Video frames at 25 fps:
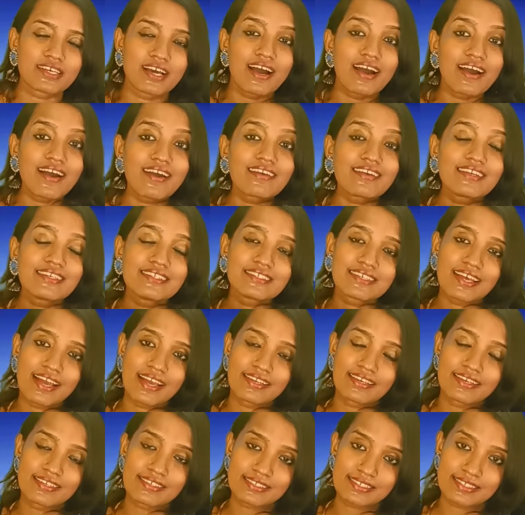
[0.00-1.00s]
as an early
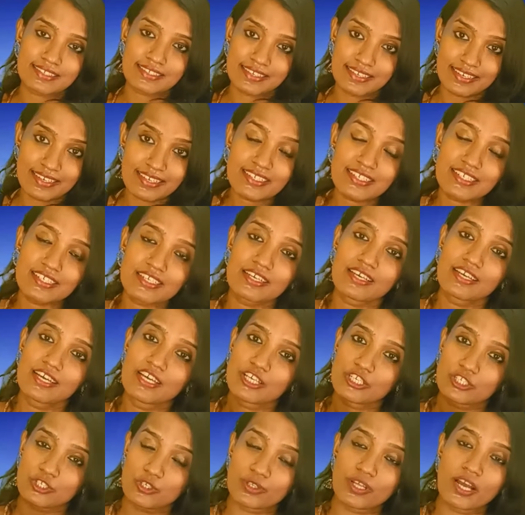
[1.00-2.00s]
signers list
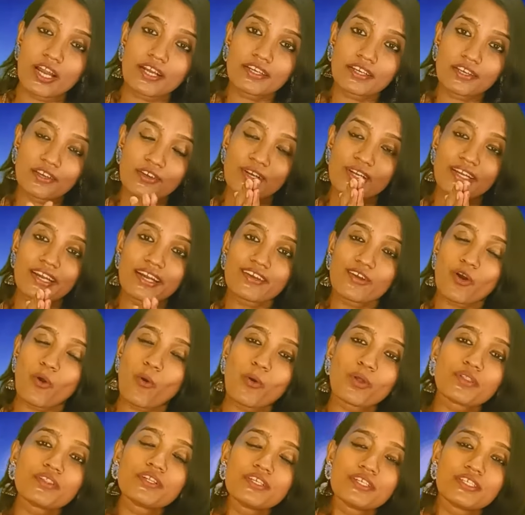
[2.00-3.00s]
so that you'll get
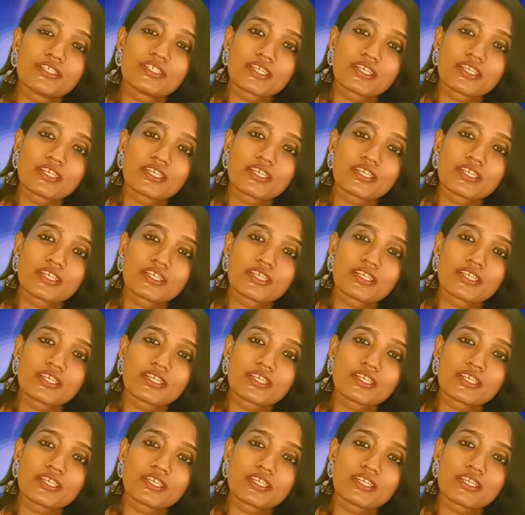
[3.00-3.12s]
all the